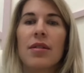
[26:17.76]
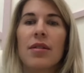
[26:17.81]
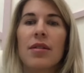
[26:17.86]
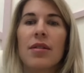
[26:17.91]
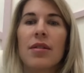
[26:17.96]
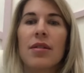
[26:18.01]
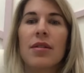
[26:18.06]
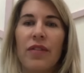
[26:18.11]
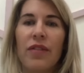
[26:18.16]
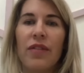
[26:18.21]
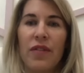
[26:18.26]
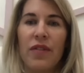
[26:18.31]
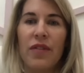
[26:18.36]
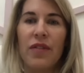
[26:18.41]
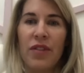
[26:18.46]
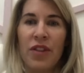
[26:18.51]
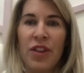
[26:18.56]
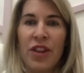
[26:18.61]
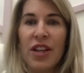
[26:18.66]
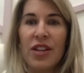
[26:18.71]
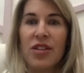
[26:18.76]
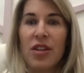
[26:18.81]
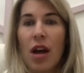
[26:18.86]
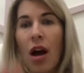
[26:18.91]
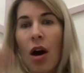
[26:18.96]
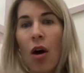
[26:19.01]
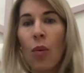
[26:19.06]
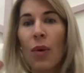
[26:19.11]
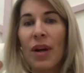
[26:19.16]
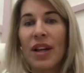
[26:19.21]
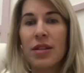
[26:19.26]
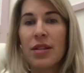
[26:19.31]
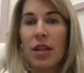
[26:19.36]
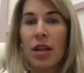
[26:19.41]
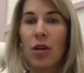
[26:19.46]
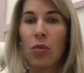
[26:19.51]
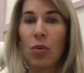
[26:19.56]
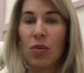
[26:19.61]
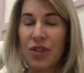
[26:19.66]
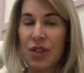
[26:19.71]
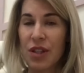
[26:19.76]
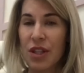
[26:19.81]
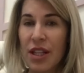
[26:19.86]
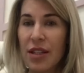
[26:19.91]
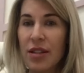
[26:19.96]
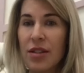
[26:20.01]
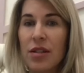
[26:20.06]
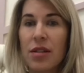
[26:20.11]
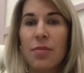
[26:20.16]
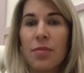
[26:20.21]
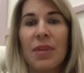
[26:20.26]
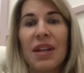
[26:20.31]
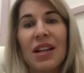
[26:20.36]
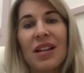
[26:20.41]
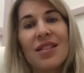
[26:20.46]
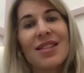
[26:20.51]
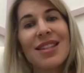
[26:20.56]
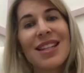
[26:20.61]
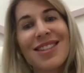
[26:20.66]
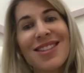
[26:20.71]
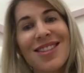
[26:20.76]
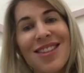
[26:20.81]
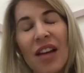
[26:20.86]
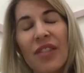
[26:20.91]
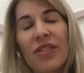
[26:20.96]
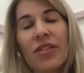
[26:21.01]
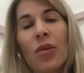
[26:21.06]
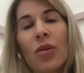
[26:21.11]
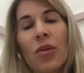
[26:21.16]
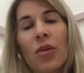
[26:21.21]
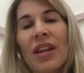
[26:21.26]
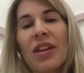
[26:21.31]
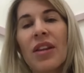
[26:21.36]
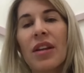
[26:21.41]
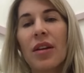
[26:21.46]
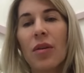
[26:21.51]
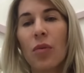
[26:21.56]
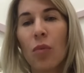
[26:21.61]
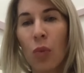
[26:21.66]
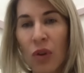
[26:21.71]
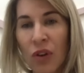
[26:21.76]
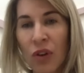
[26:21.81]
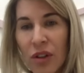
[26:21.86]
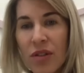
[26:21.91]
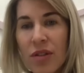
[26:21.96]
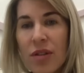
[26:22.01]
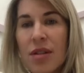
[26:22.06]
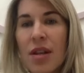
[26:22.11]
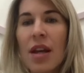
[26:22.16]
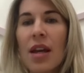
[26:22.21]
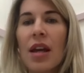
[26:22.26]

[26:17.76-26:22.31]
of this always equals this, because that's not the way that it works.